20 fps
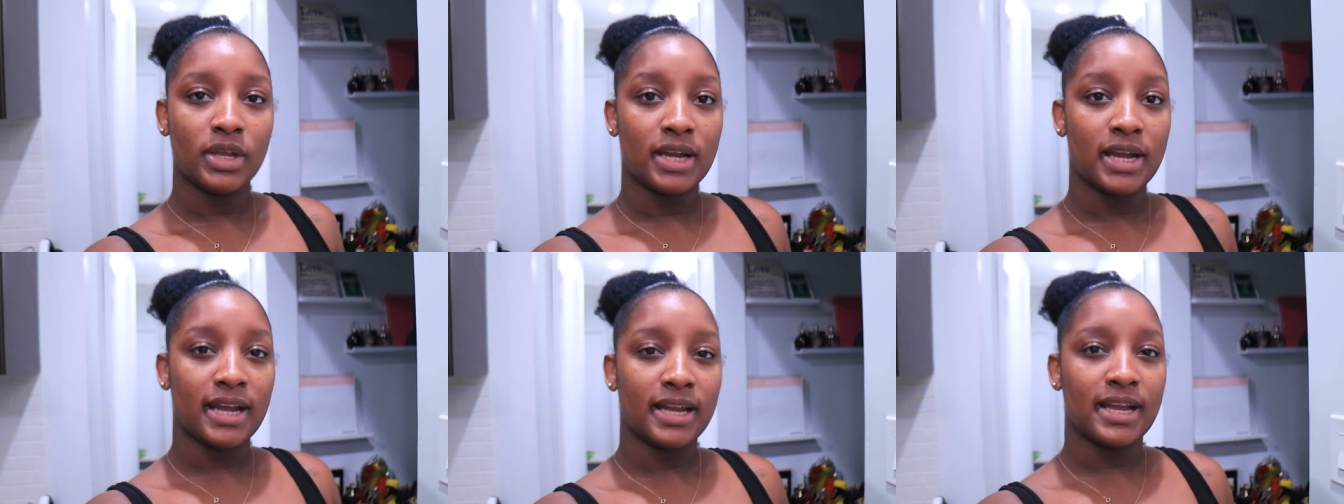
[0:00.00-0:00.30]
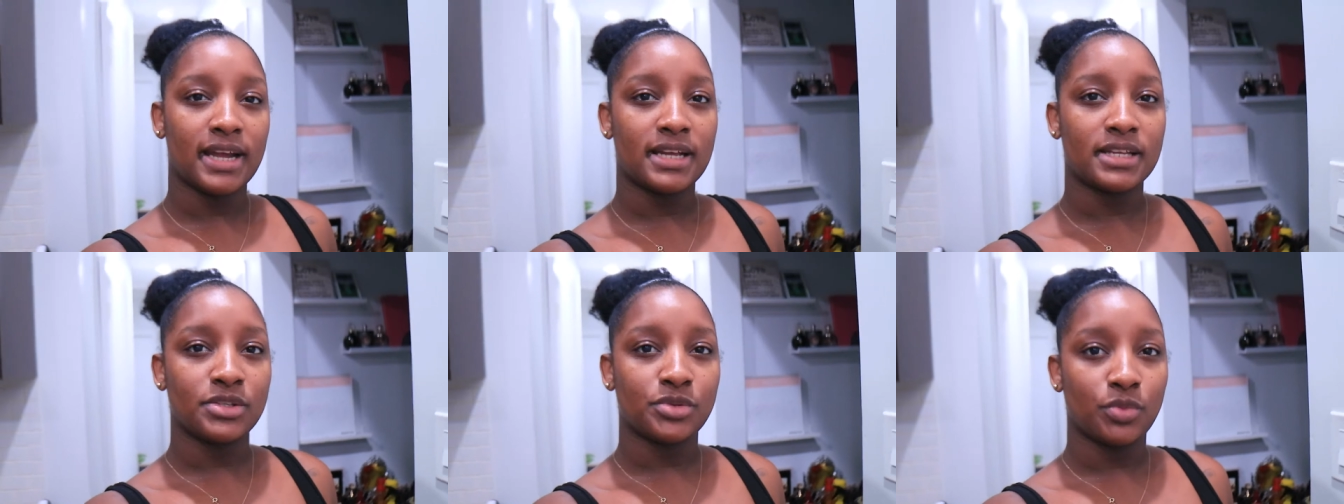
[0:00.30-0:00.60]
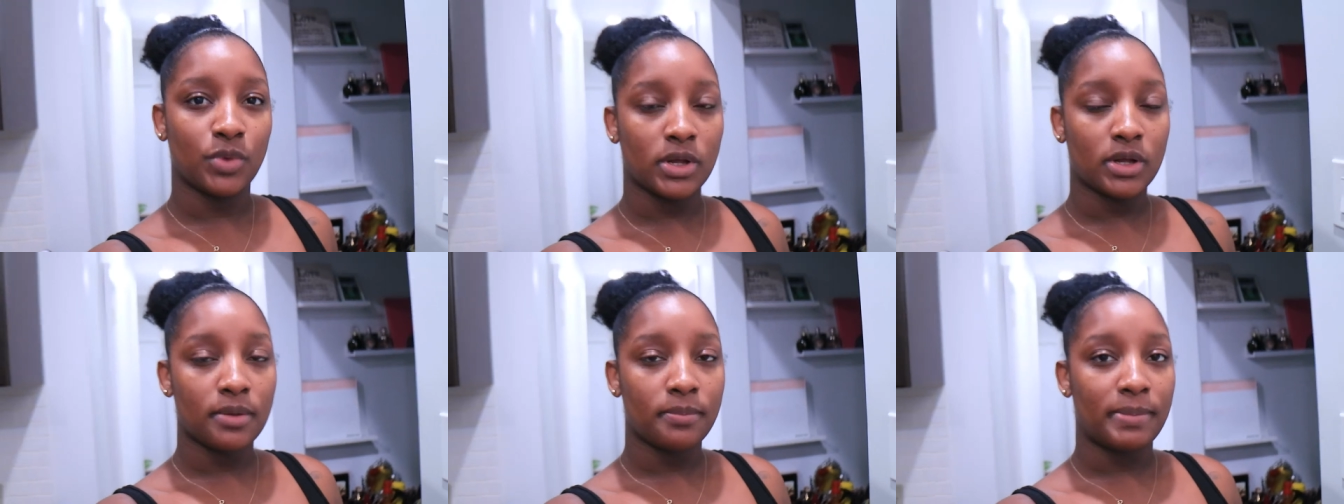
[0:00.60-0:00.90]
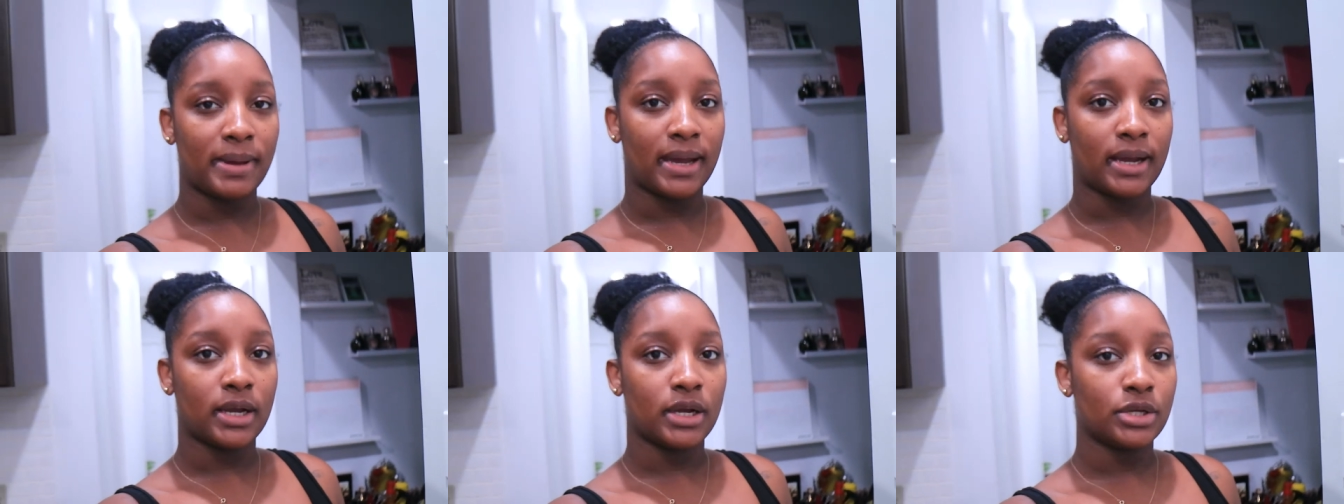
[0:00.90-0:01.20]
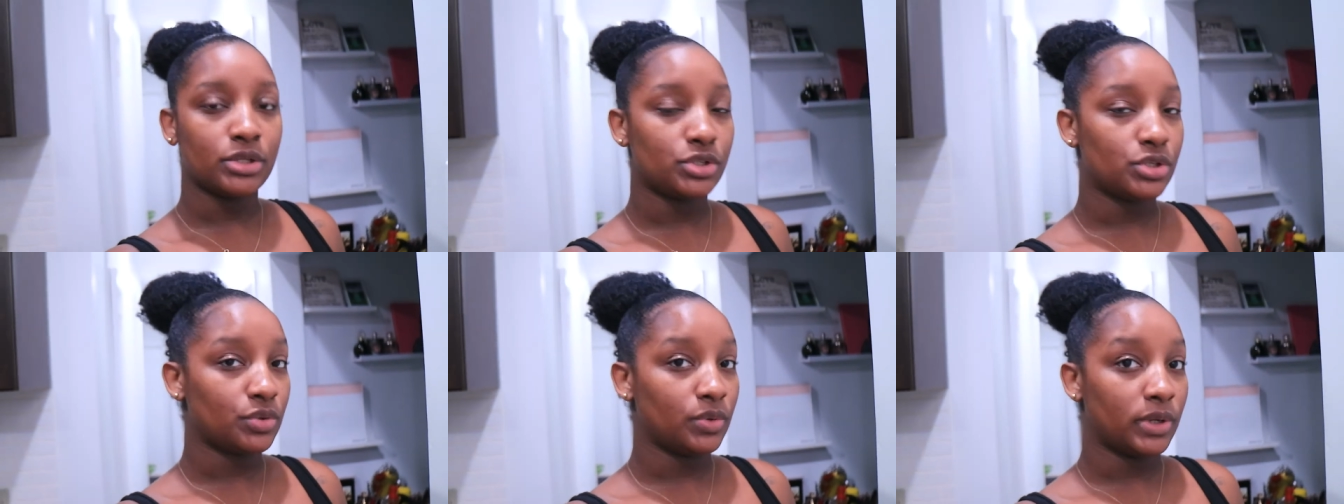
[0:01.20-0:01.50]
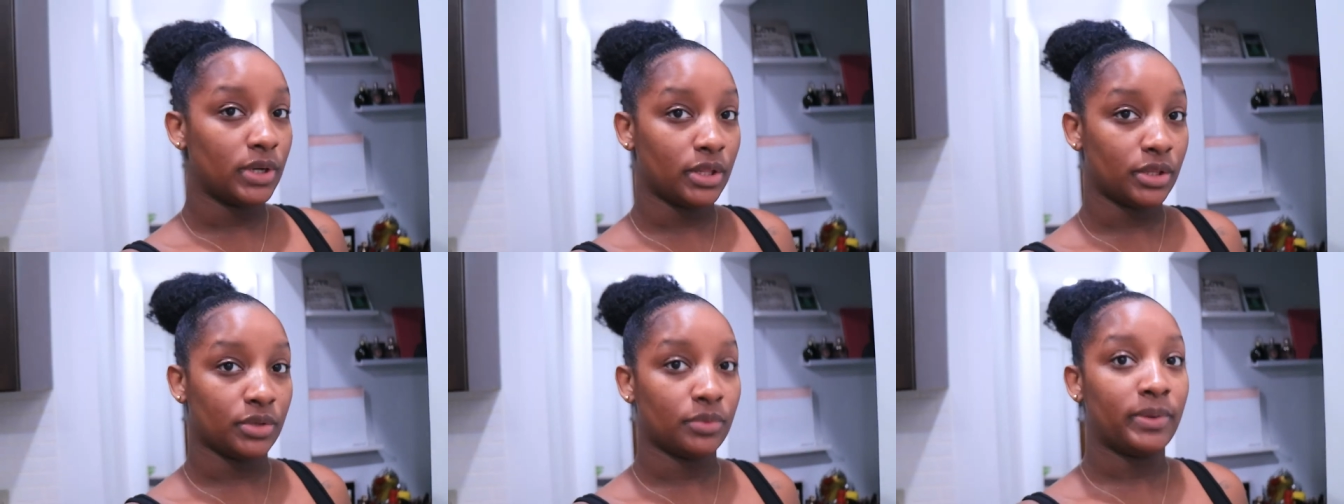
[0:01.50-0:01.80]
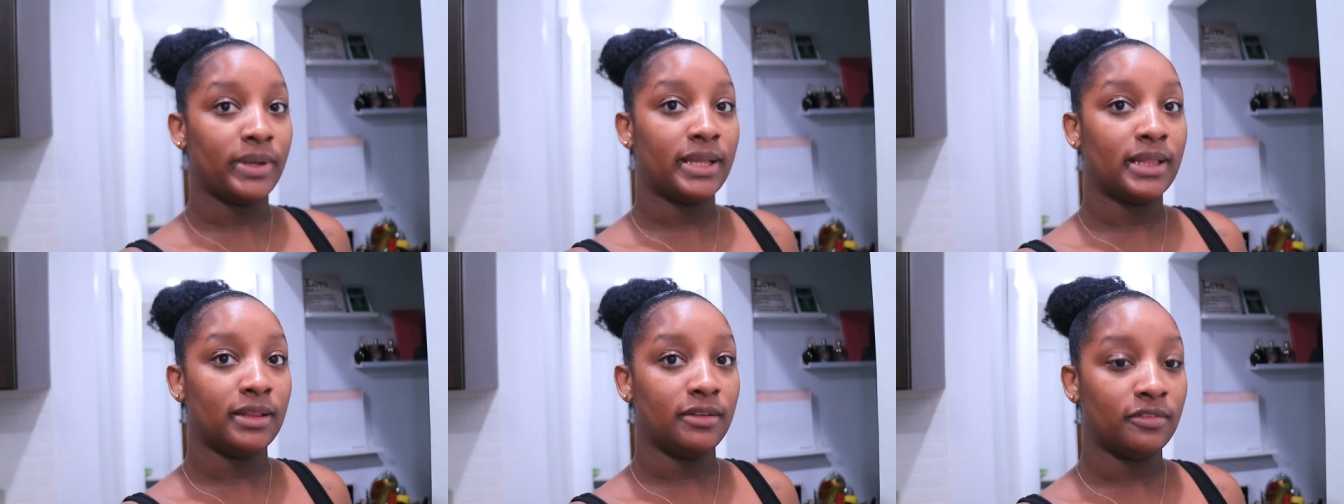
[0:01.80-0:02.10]
Hi guys, welcome back to
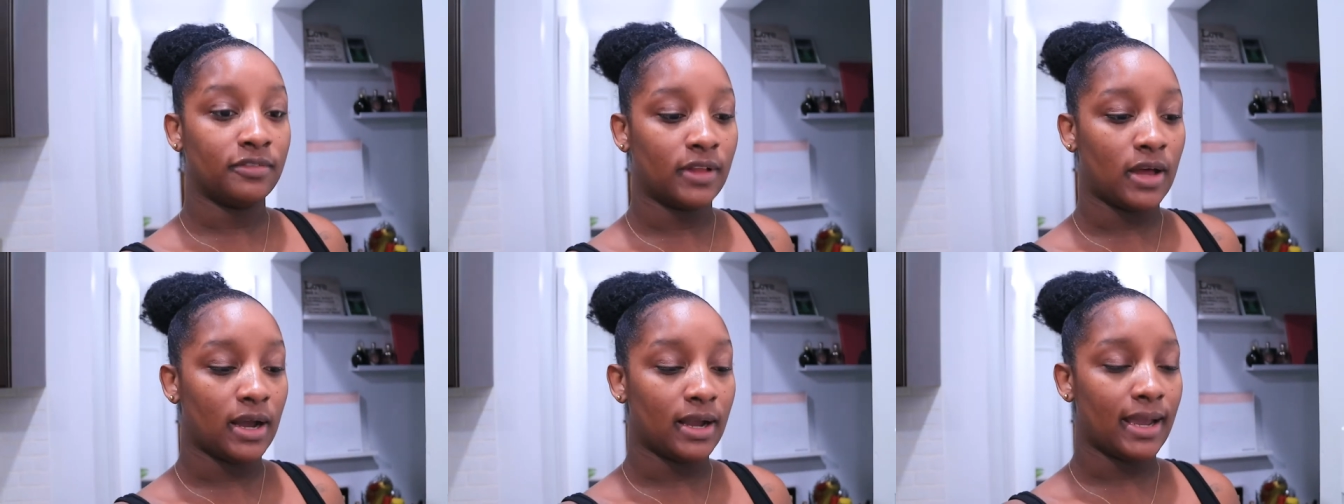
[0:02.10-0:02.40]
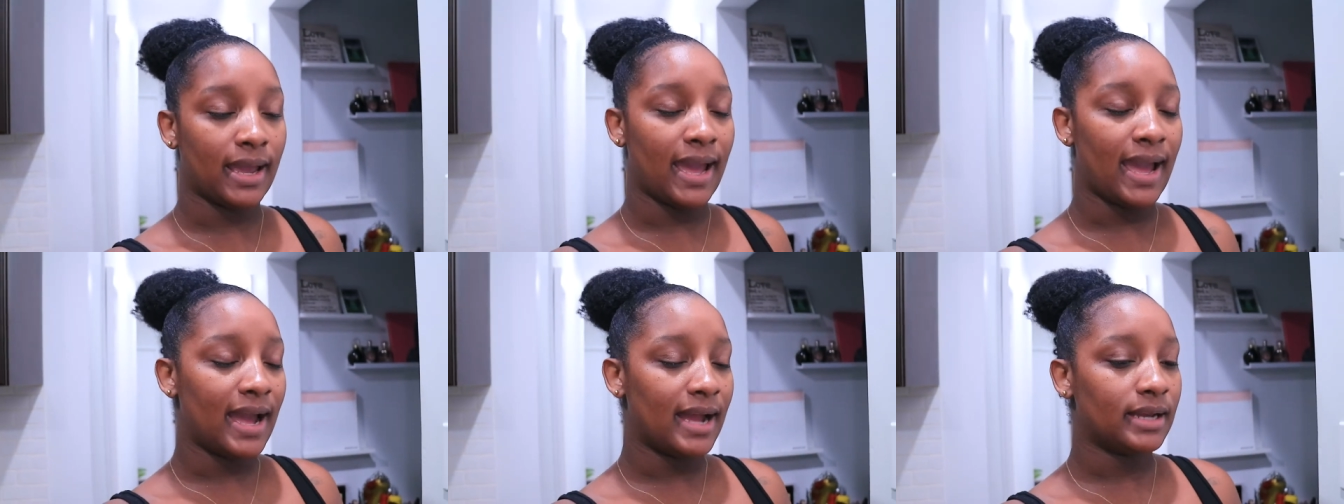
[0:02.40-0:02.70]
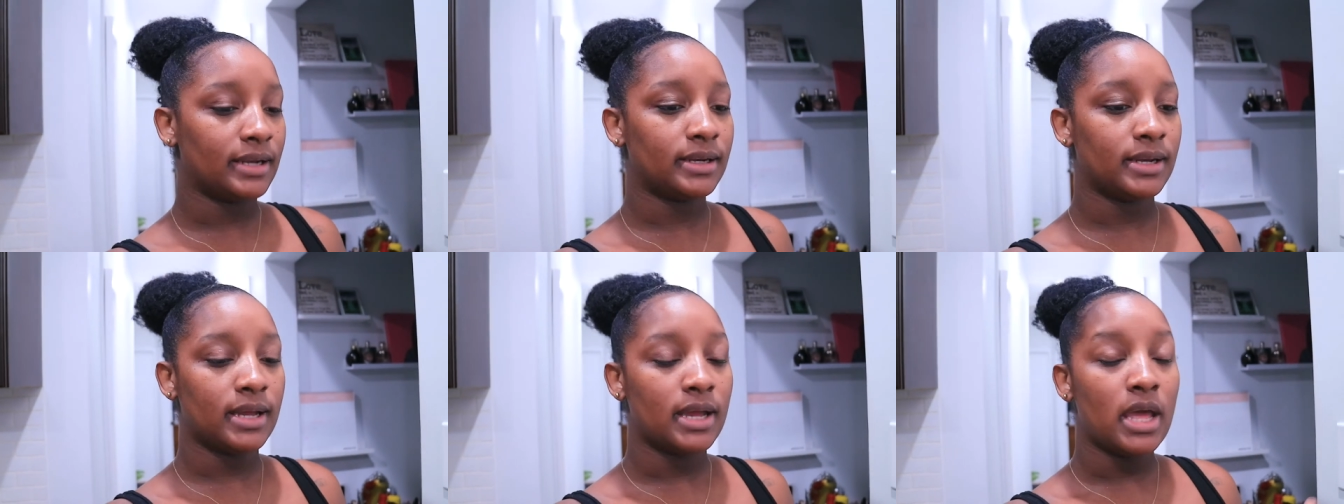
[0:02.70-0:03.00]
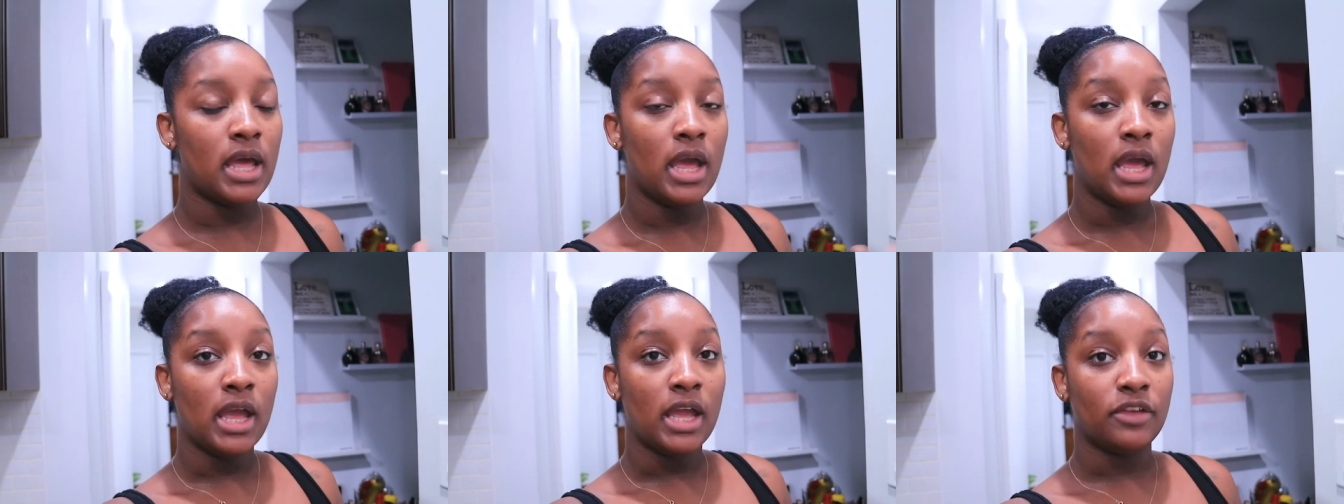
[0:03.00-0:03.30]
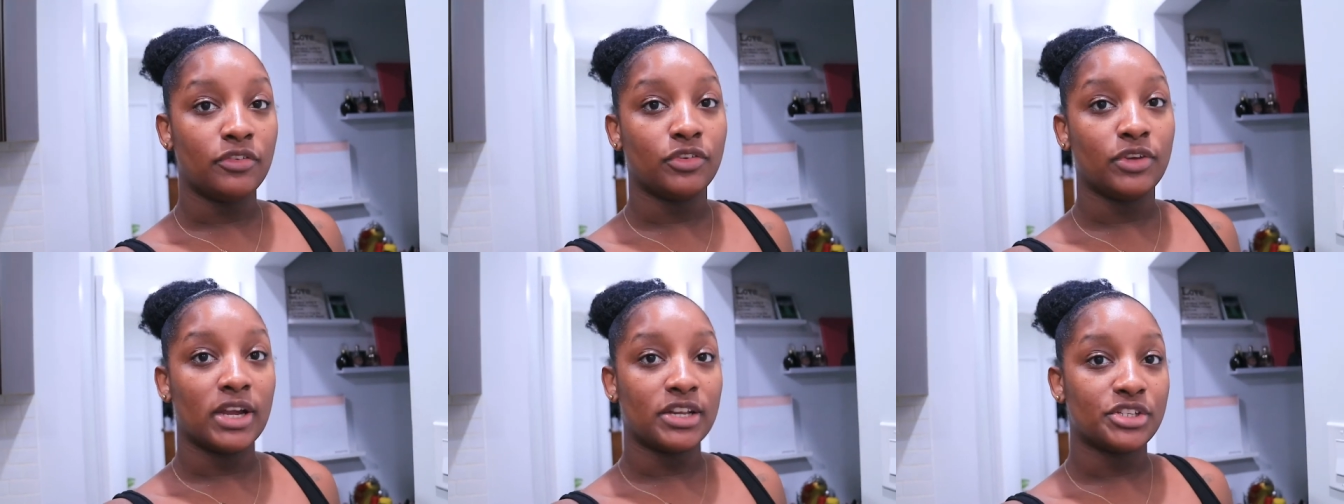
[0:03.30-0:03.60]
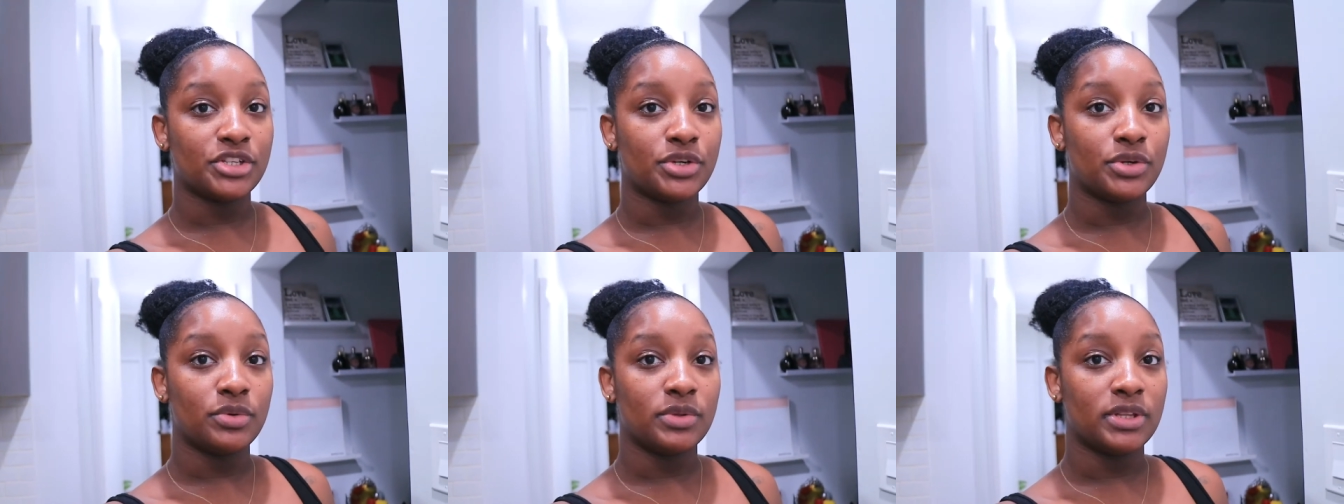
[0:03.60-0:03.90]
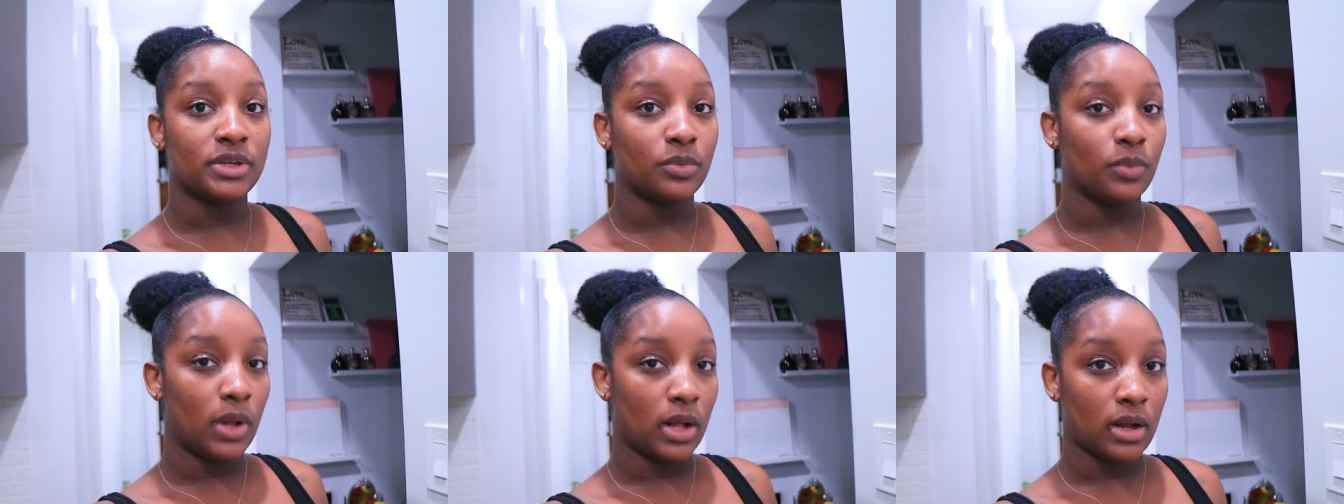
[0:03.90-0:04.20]
another weekly vlog, and if you guys are
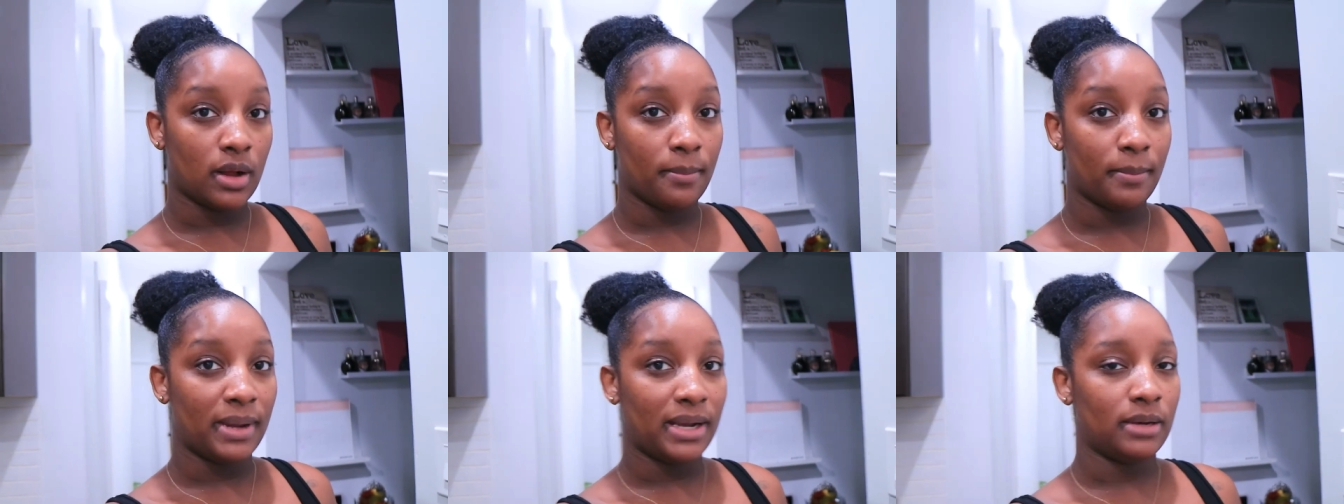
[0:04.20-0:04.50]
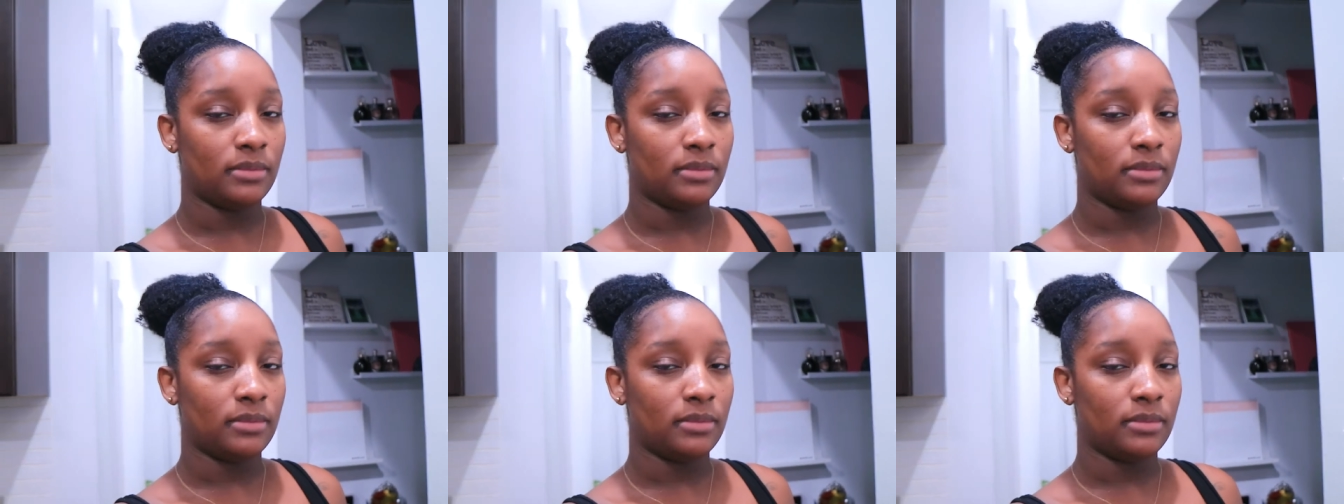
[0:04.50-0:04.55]
new, then welcome.